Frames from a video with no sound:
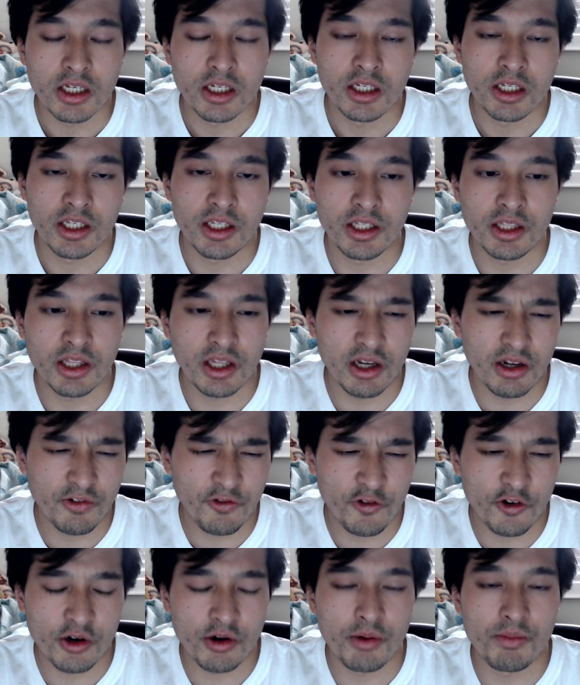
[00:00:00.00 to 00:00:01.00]
He
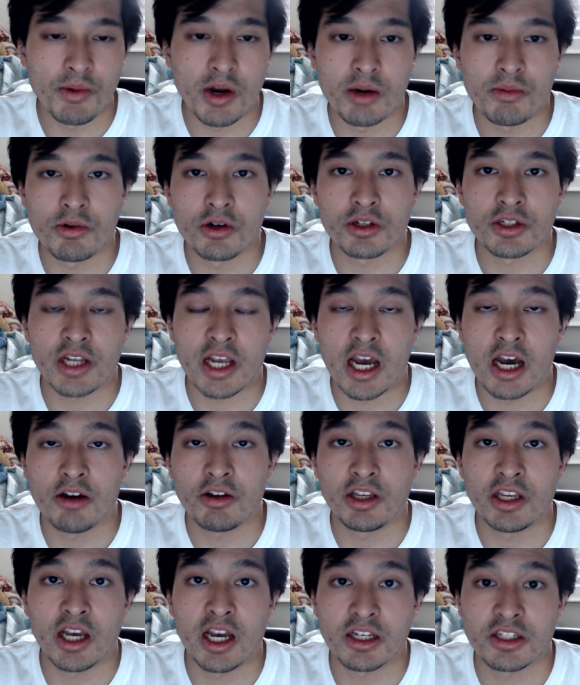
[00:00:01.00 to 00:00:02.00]
therefore remembers how
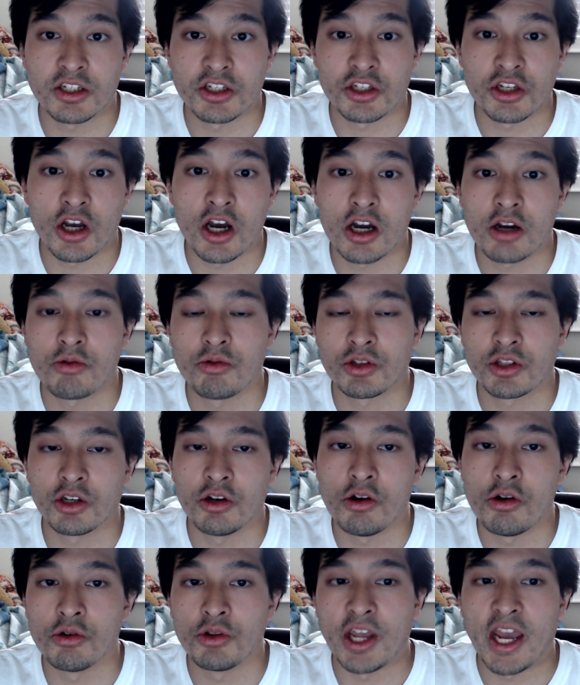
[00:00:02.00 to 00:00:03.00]
he has this talk with the
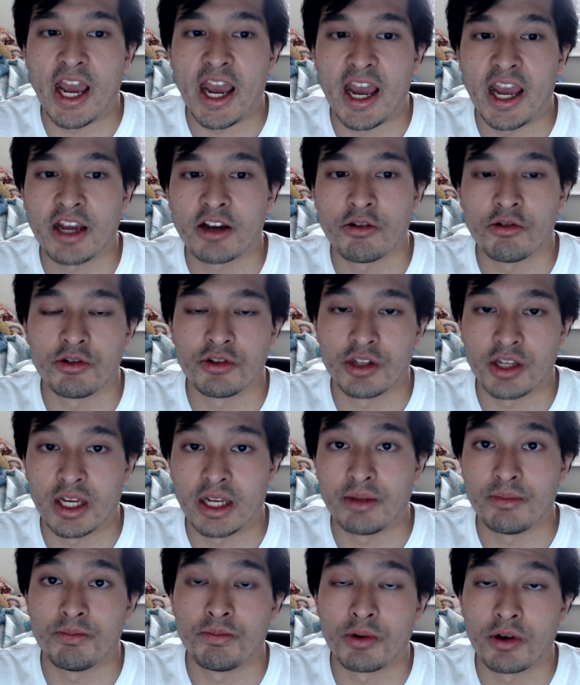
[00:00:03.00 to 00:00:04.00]
old hag, or
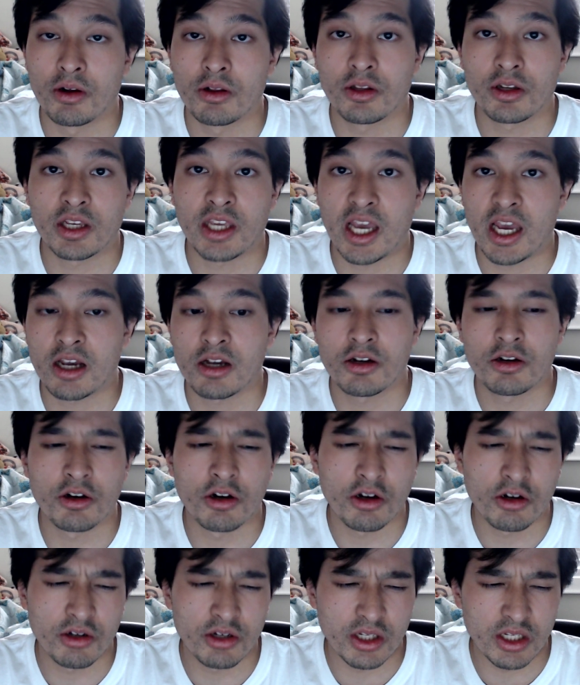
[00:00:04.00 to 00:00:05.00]
that burglar cat
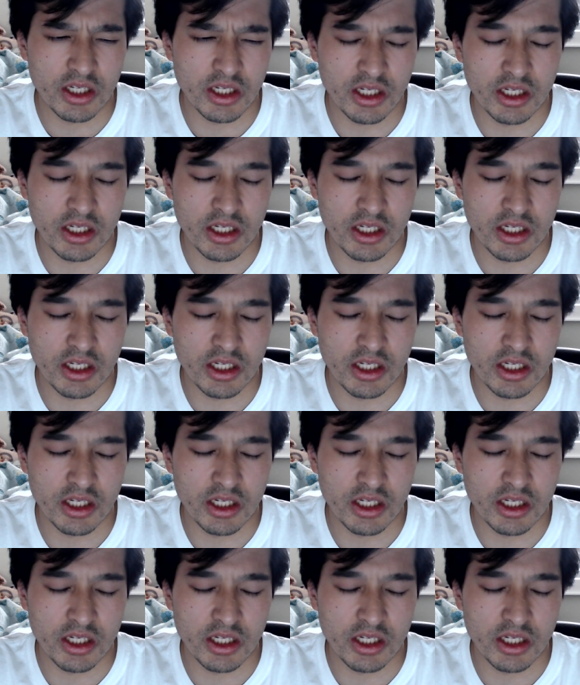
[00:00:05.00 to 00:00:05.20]
girl,